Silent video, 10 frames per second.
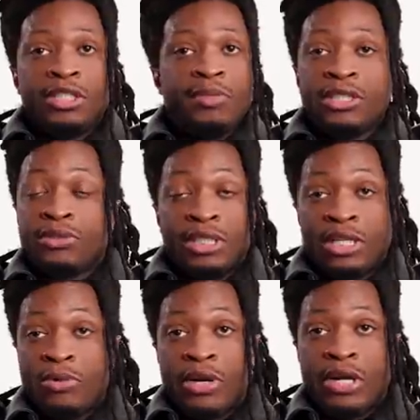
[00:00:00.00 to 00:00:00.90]
based on
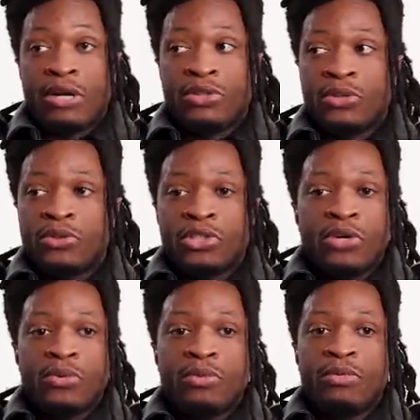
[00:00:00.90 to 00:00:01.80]
single parent households.
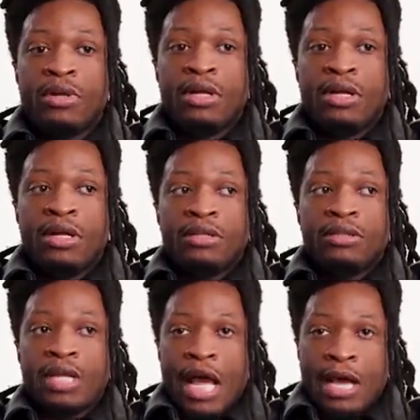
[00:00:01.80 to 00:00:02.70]
So
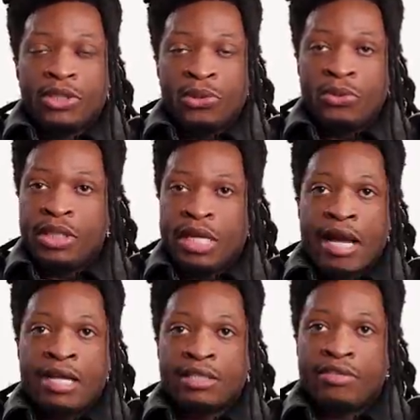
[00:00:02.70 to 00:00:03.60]
absolutely
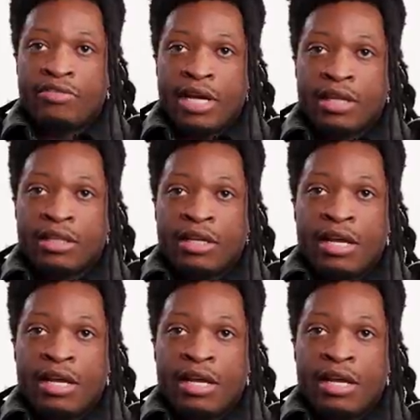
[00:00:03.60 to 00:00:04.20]
that has an effect.